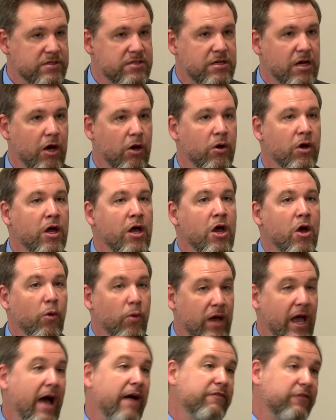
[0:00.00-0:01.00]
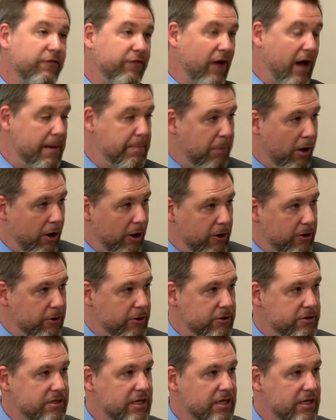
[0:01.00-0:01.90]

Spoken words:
So we have to find partners.